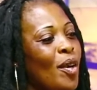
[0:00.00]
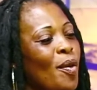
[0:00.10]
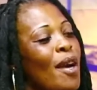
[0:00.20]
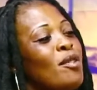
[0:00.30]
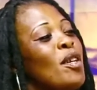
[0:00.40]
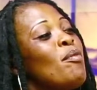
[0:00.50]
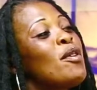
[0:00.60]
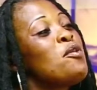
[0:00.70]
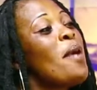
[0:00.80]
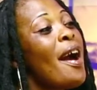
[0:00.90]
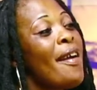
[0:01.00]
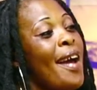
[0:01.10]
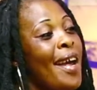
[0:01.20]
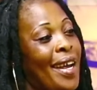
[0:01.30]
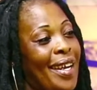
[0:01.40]
wa wa.
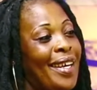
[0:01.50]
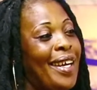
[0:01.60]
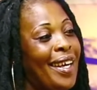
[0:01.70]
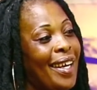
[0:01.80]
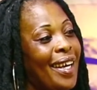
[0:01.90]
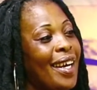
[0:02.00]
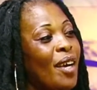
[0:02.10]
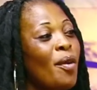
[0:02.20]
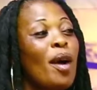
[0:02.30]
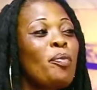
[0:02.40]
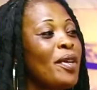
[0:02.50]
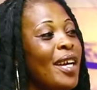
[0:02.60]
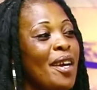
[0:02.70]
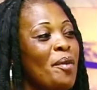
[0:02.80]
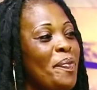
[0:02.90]
One po repair. One po na
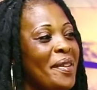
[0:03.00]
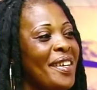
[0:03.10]
repair.